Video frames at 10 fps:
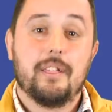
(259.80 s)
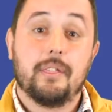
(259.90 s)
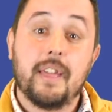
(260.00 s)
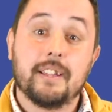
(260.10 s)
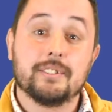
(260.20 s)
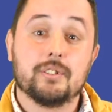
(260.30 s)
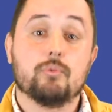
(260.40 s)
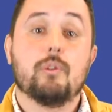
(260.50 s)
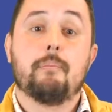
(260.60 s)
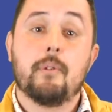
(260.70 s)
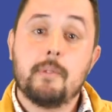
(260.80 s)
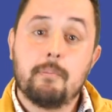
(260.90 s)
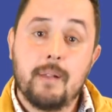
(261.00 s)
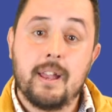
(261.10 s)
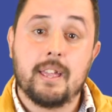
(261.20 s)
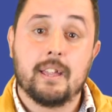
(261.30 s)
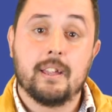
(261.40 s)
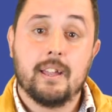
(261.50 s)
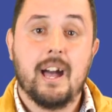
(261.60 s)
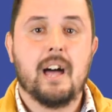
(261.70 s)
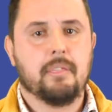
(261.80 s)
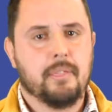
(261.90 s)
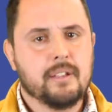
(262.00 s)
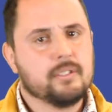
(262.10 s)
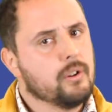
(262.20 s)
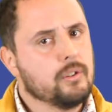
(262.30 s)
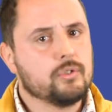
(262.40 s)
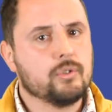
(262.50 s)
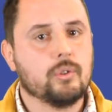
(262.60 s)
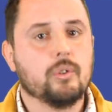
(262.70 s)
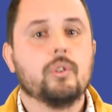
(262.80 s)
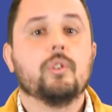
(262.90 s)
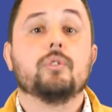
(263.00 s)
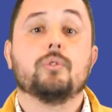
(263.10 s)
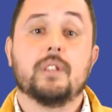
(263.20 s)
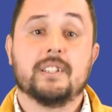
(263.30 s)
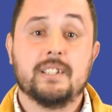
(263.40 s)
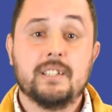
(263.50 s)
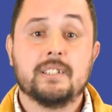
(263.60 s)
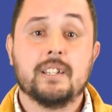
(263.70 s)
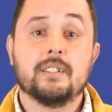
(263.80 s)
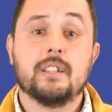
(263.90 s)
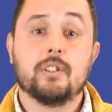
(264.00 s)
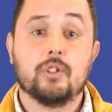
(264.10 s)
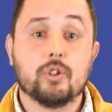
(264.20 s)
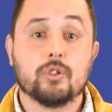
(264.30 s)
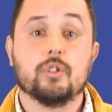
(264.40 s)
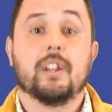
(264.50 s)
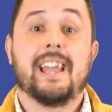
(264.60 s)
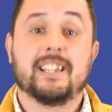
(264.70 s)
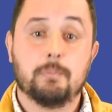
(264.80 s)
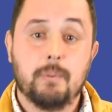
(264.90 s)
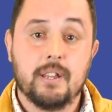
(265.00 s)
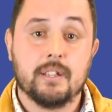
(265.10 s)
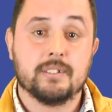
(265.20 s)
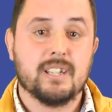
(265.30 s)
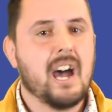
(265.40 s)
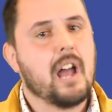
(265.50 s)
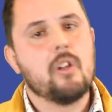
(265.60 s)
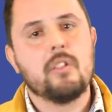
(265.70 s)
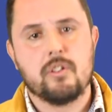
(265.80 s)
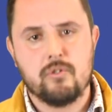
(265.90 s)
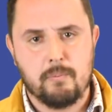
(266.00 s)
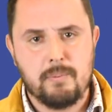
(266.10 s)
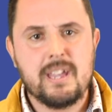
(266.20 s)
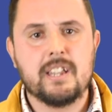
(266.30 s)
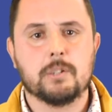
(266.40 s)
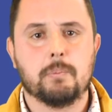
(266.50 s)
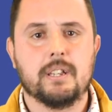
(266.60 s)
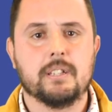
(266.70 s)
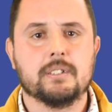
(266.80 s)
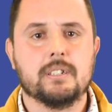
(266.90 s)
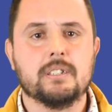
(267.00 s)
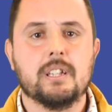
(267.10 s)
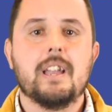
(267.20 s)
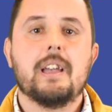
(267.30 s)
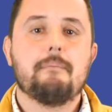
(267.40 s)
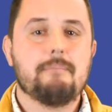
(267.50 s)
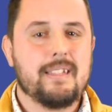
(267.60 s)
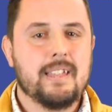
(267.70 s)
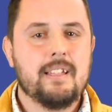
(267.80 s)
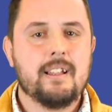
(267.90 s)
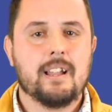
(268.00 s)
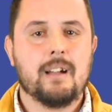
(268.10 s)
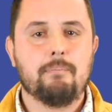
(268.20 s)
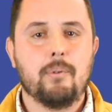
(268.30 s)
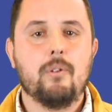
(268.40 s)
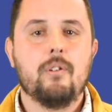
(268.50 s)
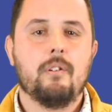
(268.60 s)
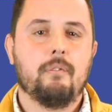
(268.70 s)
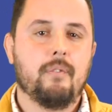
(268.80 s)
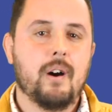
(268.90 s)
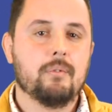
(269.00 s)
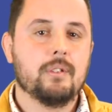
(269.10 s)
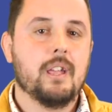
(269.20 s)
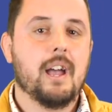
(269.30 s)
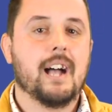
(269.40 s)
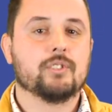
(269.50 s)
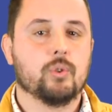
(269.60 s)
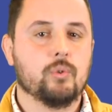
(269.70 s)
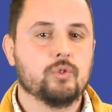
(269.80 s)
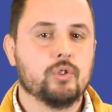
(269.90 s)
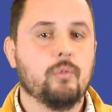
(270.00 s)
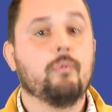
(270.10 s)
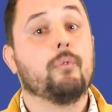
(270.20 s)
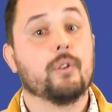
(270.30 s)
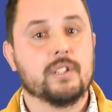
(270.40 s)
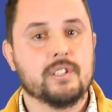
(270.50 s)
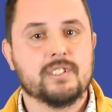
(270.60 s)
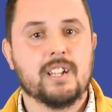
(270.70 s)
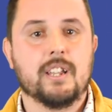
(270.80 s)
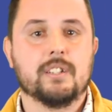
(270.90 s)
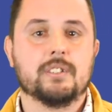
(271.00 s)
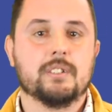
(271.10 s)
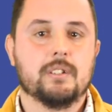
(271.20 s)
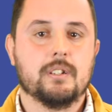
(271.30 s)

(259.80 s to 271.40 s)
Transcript: Thanks to a proper planning and thanks also to the city center doctor experience and other European experiences, Medina del Campo found a solution for this challenge.